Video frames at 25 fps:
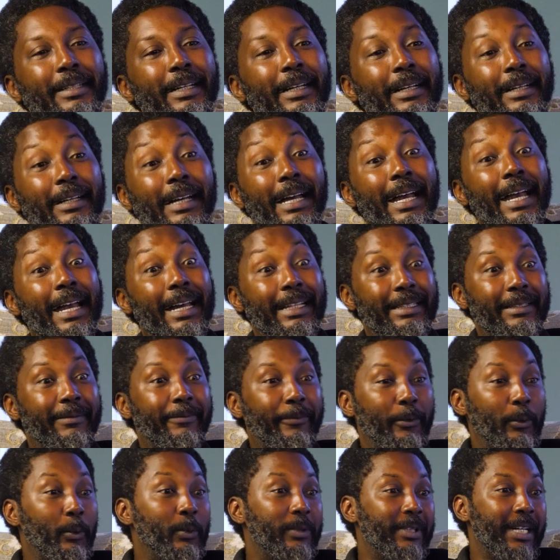a
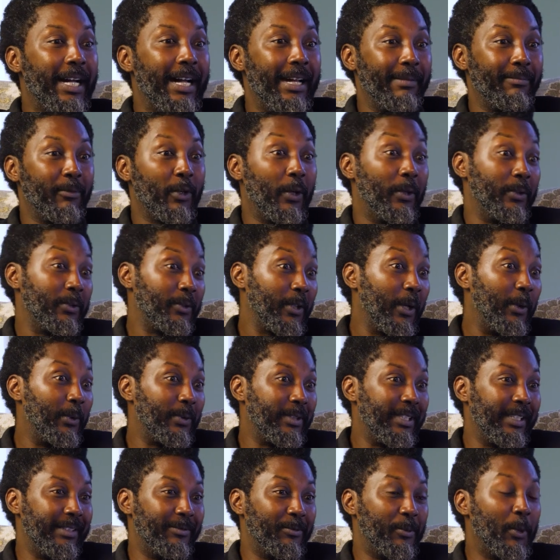full-time
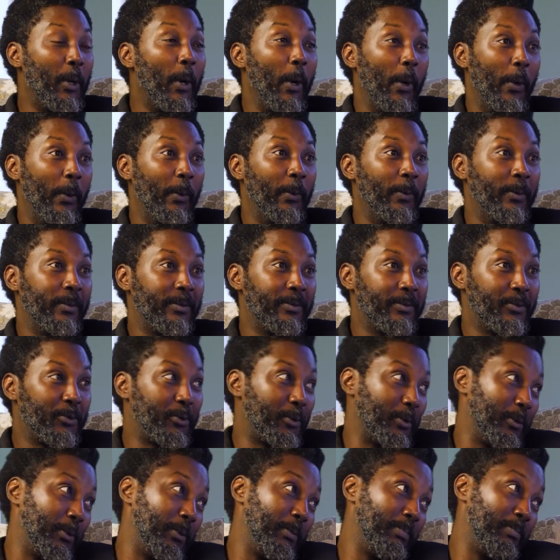consulting role
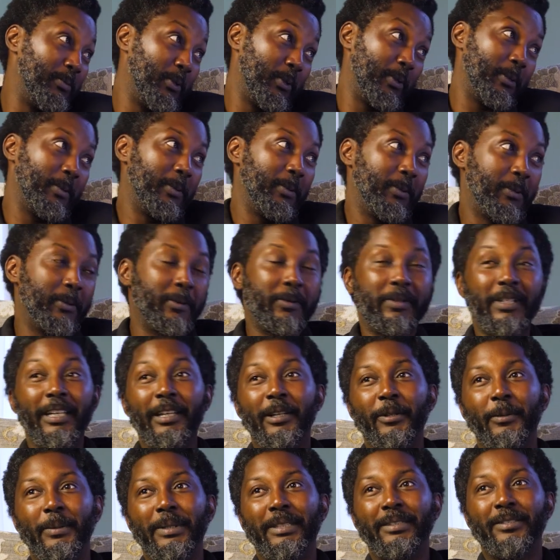to
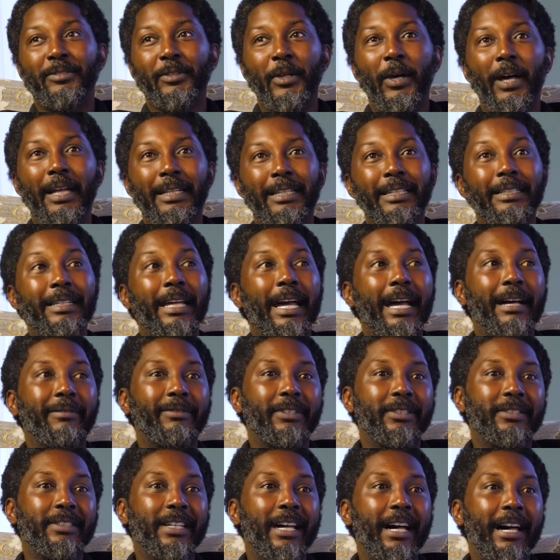deal with. So I didn't
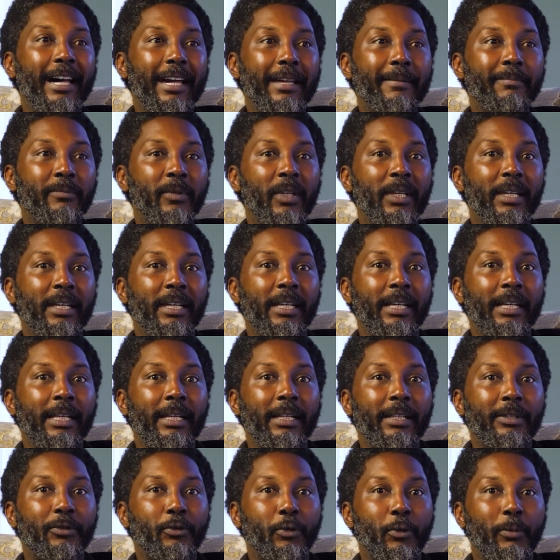have the time
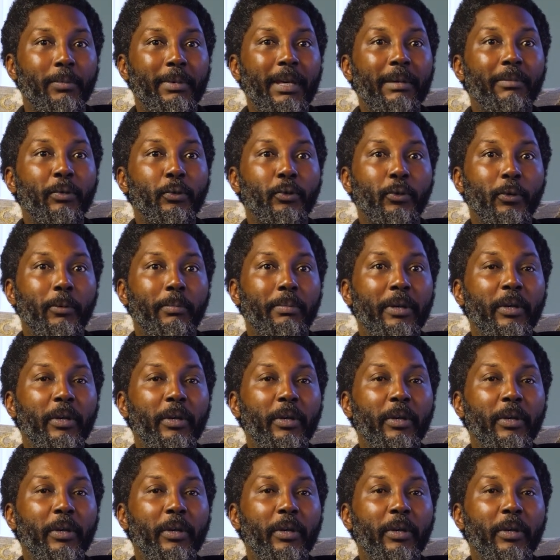to be able to